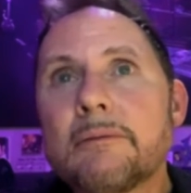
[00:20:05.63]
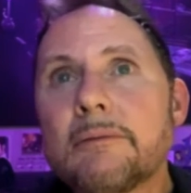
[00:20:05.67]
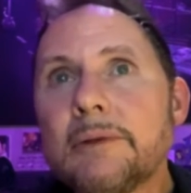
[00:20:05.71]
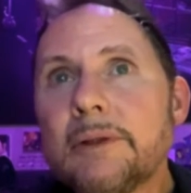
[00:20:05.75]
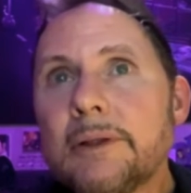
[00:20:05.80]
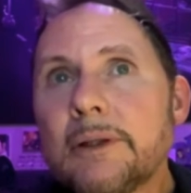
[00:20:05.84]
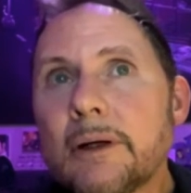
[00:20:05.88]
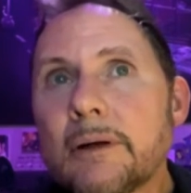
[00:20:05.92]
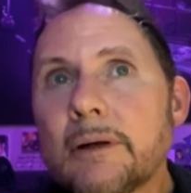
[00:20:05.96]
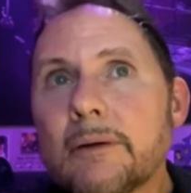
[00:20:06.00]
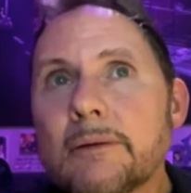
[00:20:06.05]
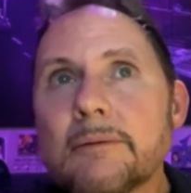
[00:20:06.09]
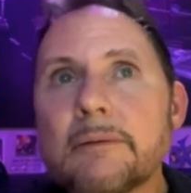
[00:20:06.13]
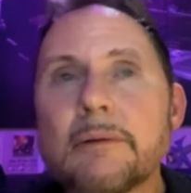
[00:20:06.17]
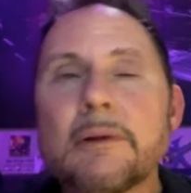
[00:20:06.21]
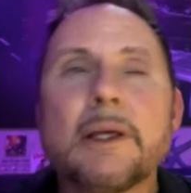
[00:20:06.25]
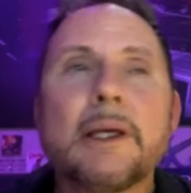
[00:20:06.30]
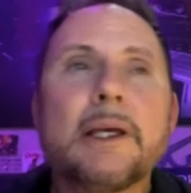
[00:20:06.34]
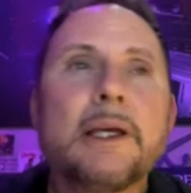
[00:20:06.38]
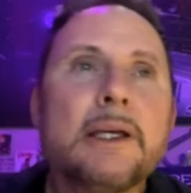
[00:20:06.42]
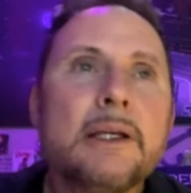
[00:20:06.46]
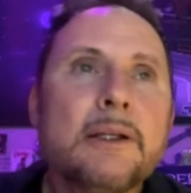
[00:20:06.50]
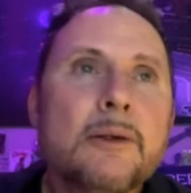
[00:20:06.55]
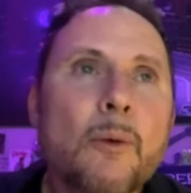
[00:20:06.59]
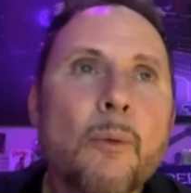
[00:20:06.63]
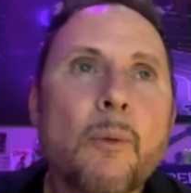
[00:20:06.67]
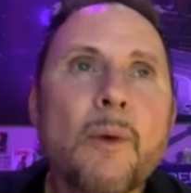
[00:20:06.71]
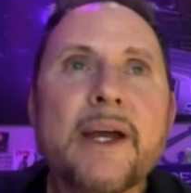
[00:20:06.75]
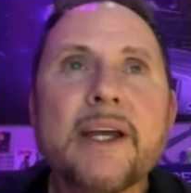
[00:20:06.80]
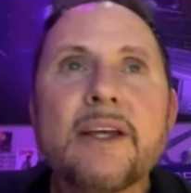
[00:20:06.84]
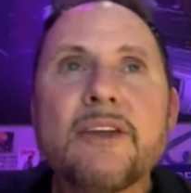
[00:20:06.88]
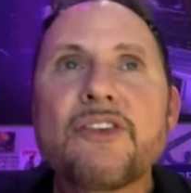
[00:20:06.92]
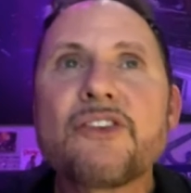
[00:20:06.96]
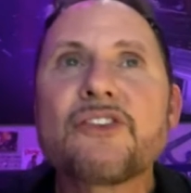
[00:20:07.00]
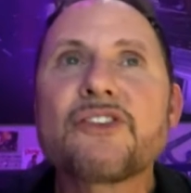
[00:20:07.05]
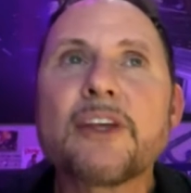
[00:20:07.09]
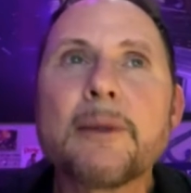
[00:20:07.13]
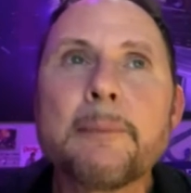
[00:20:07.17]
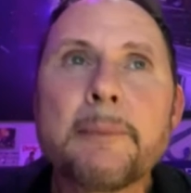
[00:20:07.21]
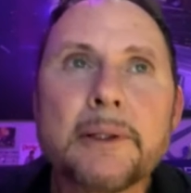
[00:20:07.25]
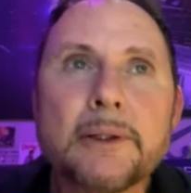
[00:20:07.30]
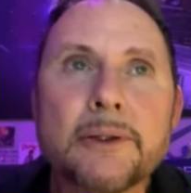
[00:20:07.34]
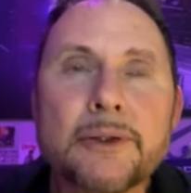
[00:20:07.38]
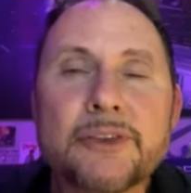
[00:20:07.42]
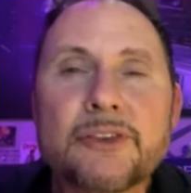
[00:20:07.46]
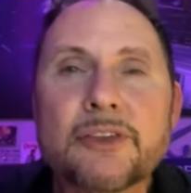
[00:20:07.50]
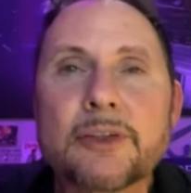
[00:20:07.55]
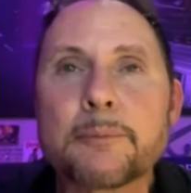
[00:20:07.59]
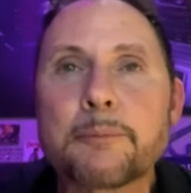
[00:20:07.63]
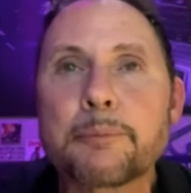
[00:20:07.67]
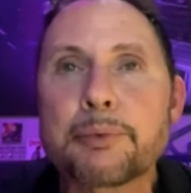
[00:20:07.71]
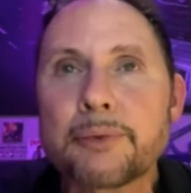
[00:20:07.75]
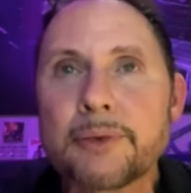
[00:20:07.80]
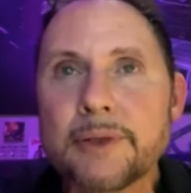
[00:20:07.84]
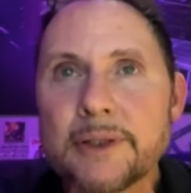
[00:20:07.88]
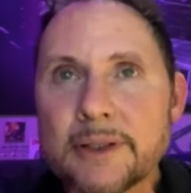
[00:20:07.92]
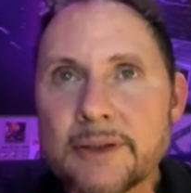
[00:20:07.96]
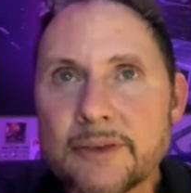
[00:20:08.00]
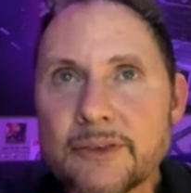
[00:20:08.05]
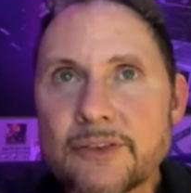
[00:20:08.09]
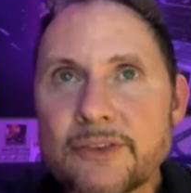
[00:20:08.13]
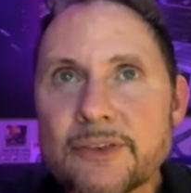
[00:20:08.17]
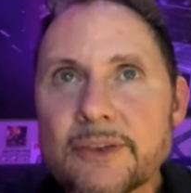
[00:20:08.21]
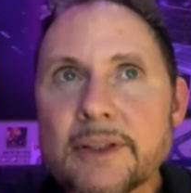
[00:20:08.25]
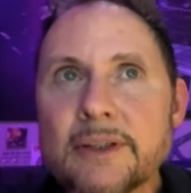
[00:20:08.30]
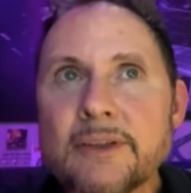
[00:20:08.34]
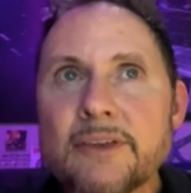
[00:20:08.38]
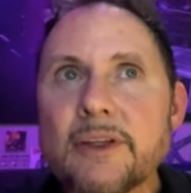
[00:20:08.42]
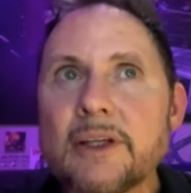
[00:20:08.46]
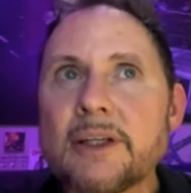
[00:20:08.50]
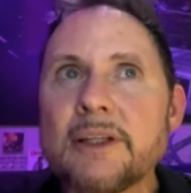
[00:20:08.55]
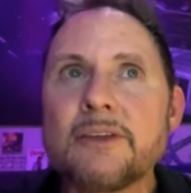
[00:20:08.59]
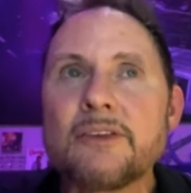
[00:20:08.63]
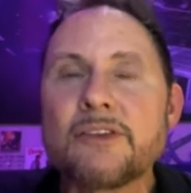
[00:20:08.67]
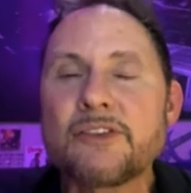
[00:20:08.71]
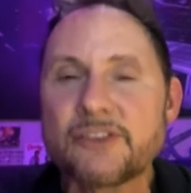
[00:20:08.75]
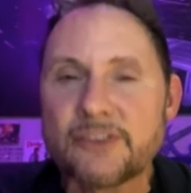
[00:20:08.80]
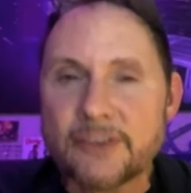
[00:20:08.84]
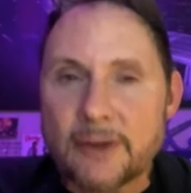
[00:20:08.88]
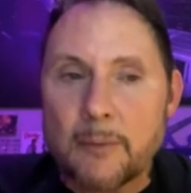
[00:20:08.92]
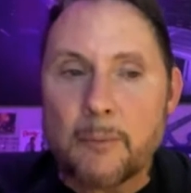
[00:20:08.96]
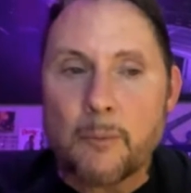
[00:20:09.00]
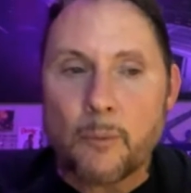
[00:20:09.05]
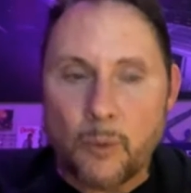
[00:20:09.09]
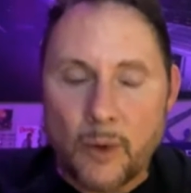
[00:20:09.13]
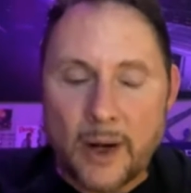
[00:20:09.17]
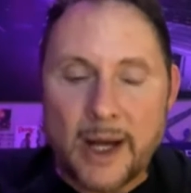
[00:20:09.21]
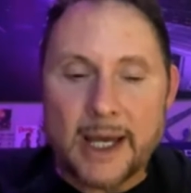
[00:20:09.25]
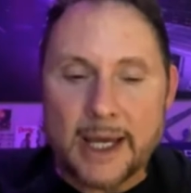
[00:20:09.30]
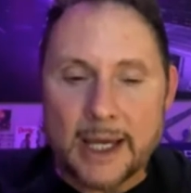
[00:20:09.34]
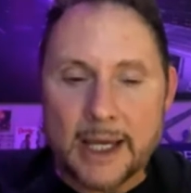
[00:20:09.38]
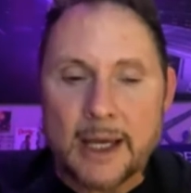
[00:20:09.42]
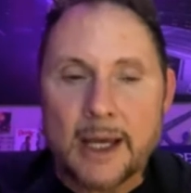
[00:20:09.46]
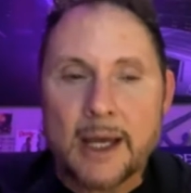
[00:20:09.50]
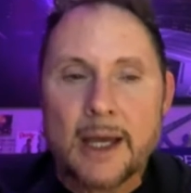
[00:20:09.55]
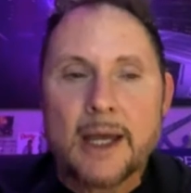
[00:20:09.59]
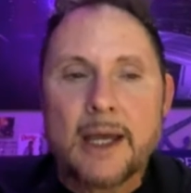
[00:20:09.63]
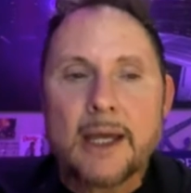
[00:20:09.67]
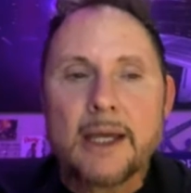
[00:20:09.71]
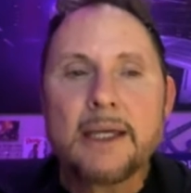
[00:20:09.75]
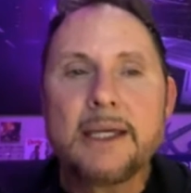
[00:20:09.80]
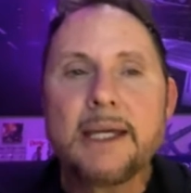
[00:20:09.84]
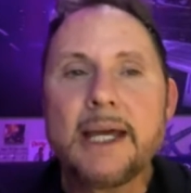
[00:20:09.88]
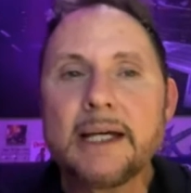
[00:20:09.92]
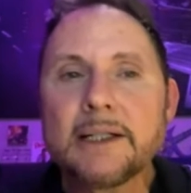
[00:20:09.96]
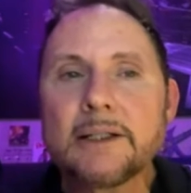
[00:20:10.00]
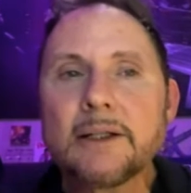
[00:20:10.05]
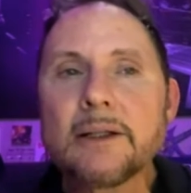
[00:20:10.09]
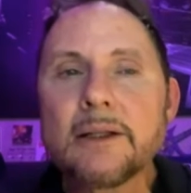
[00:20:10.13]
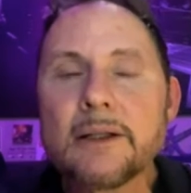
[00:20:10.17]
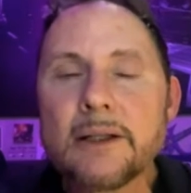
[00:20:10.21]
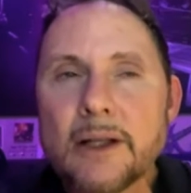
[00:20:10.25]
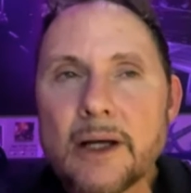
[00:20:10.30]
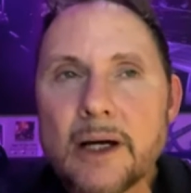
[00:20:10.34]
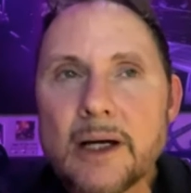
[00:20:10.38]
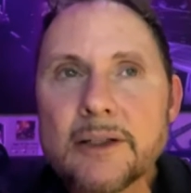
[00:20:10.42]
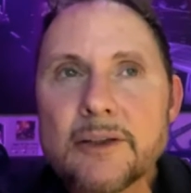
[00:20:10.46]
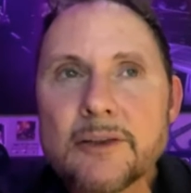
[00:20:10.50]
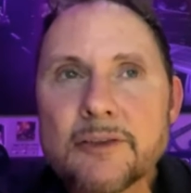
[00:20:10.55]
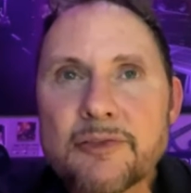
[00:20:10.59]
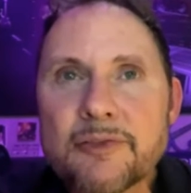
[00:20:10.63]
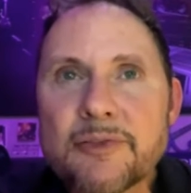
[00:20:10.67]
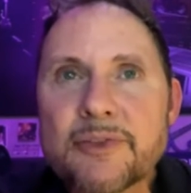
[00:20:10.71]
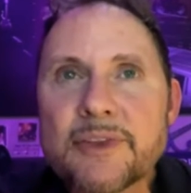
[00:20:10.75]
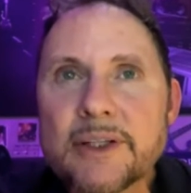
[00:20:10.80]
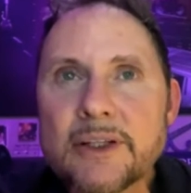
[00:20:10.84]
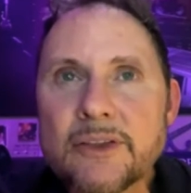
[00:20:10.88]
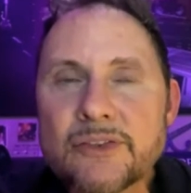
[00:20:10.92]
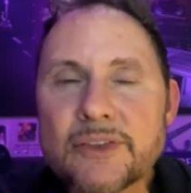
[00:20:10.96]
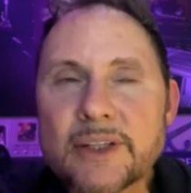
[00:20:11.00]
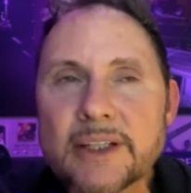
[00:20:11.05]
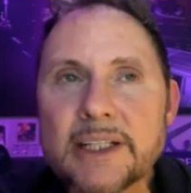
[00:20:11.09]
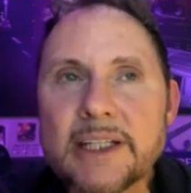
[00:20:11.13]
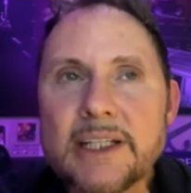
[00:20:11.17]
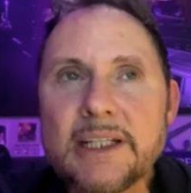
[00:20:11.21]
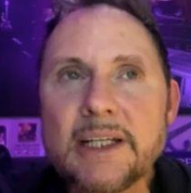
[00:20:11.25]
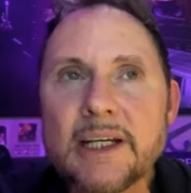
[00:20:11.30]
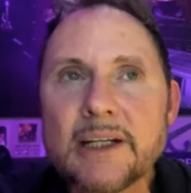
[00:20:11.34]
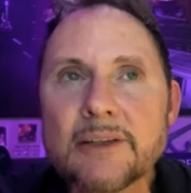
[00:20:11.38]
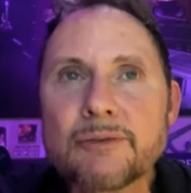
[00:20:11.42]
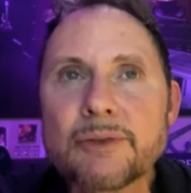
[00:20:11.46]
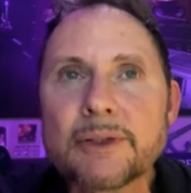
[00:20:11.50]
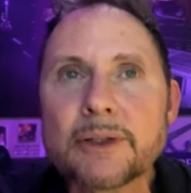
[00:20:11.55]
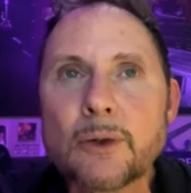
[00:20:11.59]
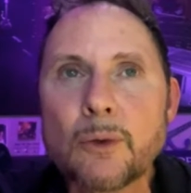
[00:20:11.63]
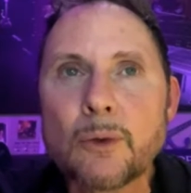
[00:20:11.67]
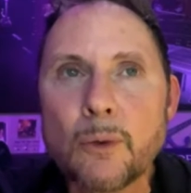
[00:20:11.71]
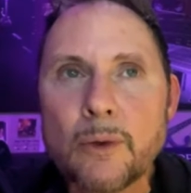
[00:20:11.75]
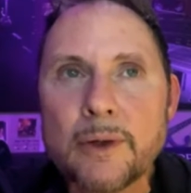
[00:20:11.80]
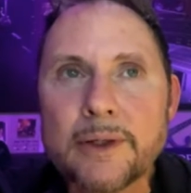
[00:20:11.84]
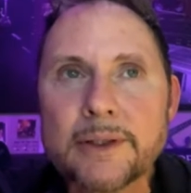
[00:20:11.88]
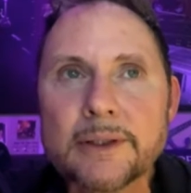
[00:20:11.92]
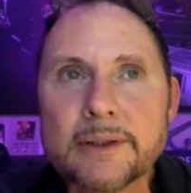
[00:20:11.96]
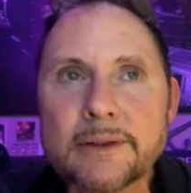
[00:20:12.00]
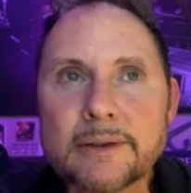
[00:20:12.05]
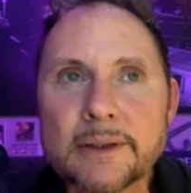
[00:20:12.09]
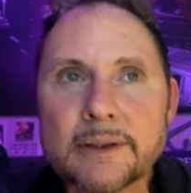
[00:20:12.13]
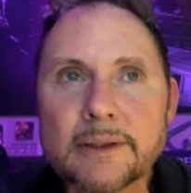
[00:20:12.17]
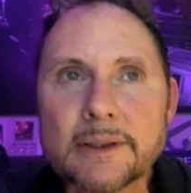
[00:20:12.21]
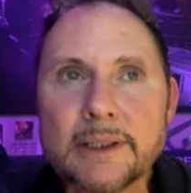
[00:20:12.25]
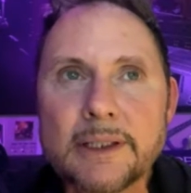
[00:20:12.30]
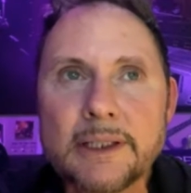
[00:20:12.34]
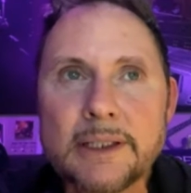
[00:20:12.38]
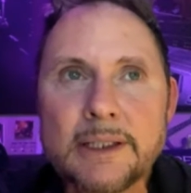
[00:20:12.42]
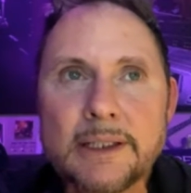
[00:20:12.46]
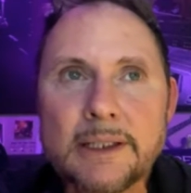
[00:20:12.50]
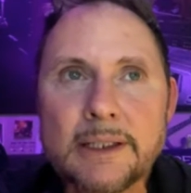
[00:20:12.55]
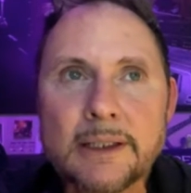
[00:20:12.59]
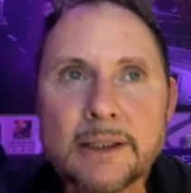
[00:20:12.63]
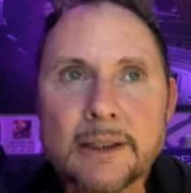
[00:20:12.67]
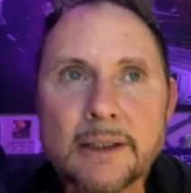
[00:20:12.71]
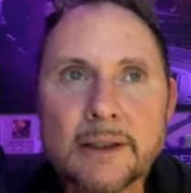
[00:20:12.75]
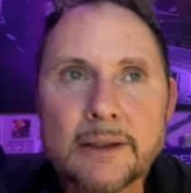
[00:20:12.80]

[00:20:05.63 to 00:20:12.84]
in a way similar to Prince in some way, he had a lot of things that he had recorded that he